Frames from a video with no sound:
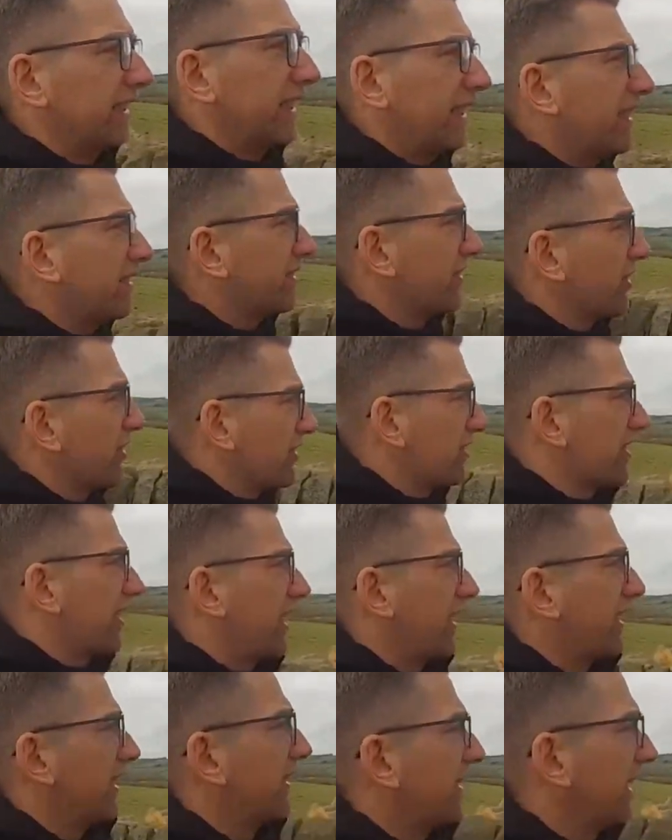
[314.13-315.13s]
And there's another
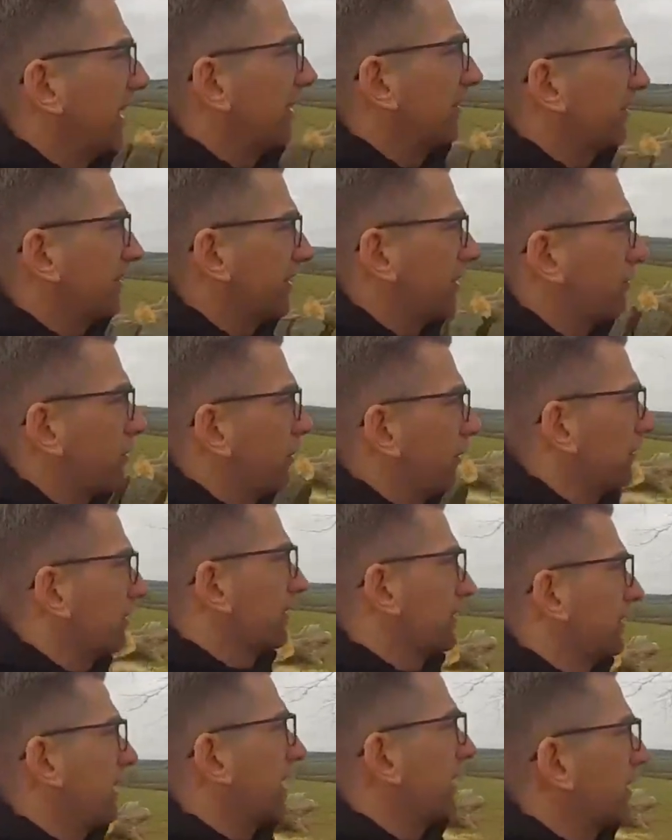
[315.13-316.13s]
sign here that asks if you want
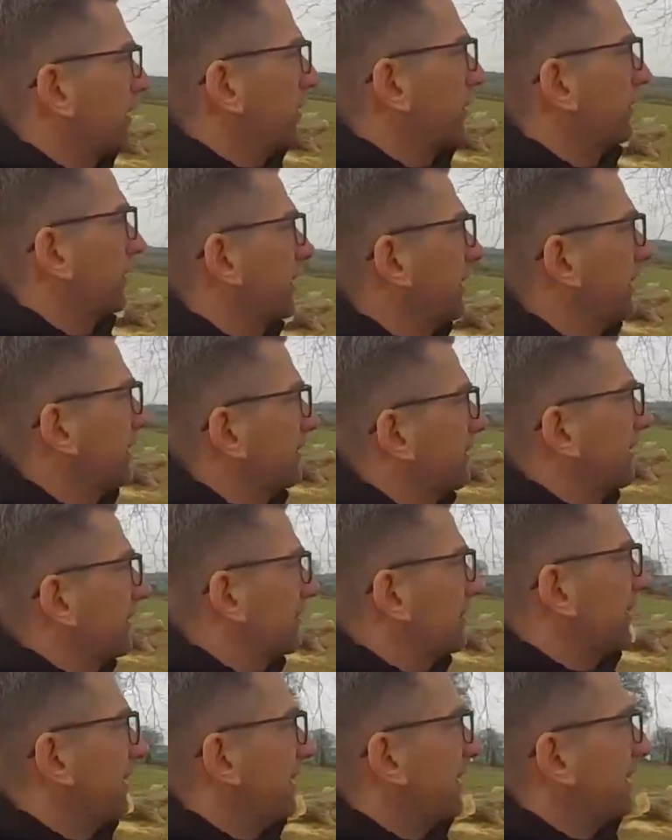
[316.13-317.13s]
to start yoga, and it
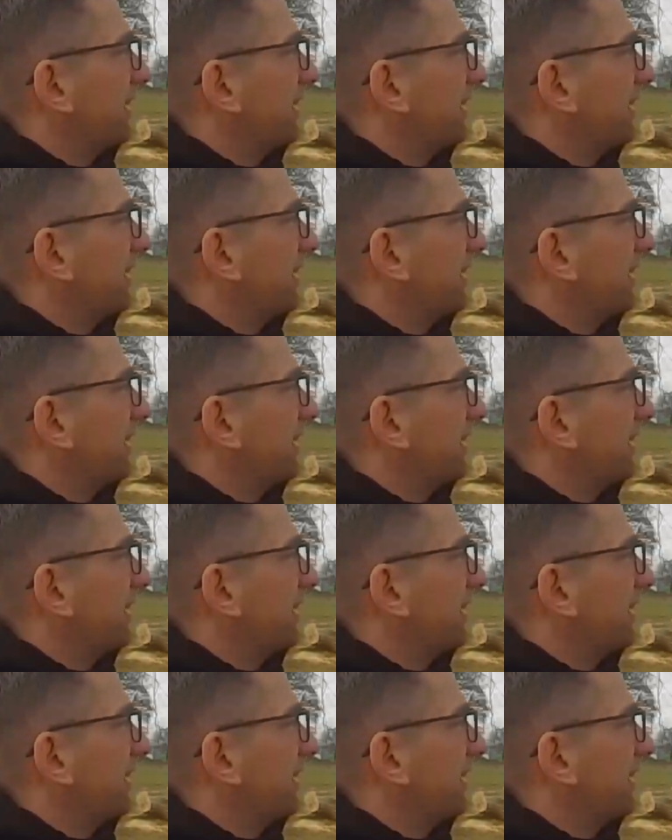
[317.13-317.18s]
says,